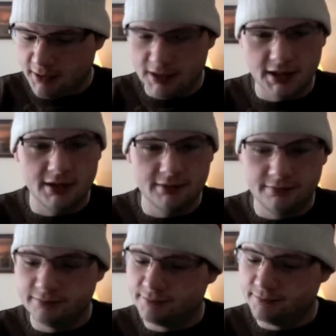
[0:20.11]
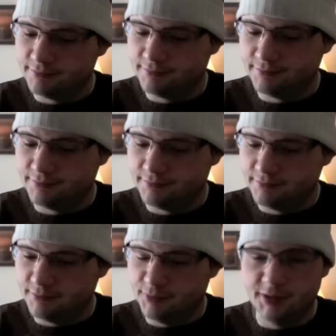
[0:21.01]
I got a
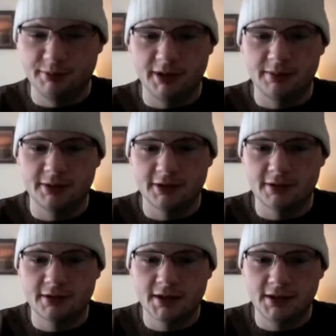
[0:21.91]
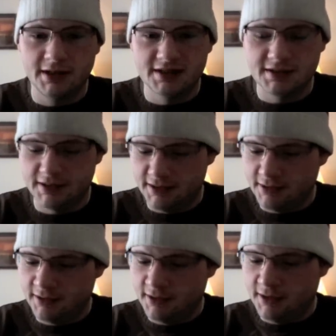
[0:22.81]
pretty popular classic here.